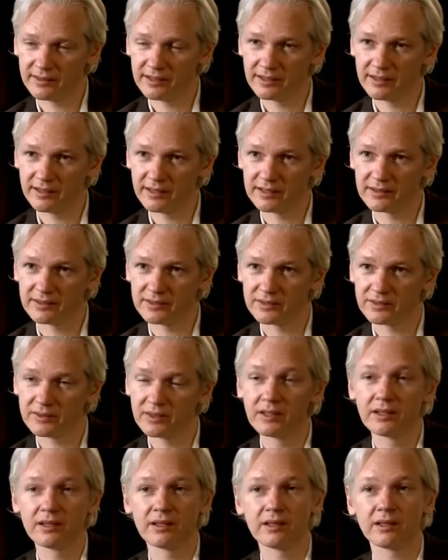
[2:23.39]
it is
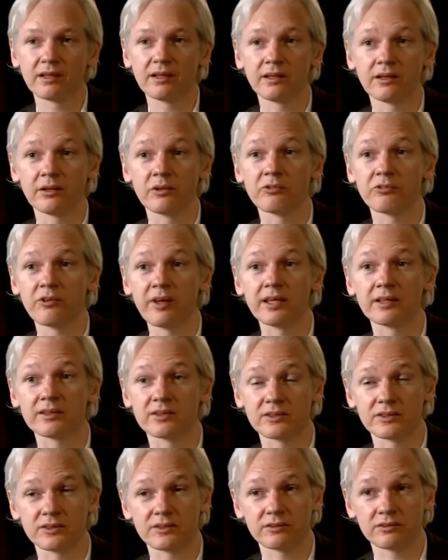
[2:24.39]
an
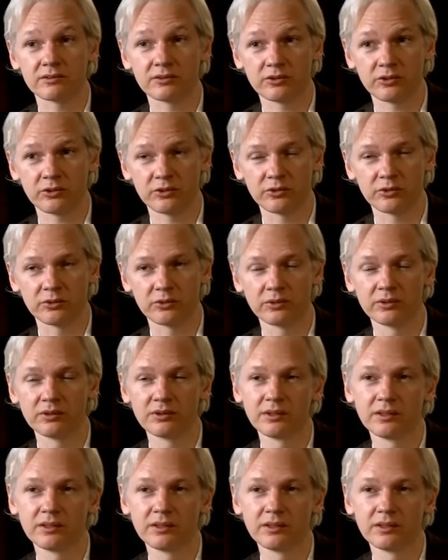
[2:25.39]
offence to